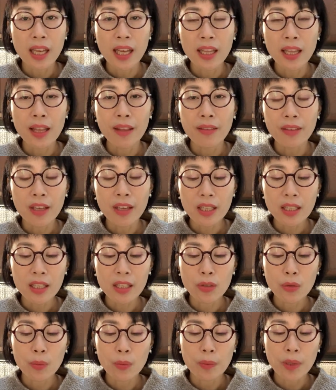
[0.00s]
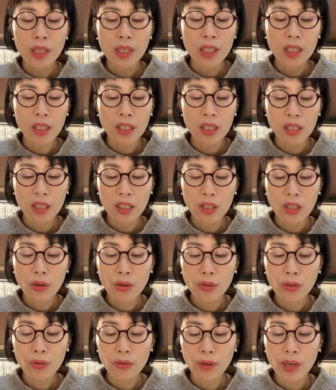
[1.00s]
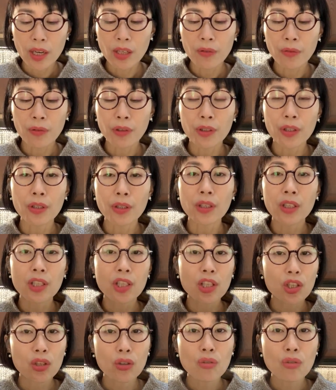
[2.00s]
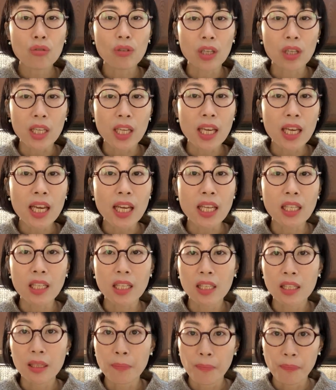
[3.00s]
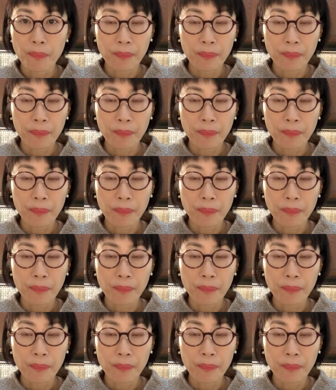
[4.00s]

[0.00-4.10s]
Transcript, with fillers: and then this would be just so great for your children, kids.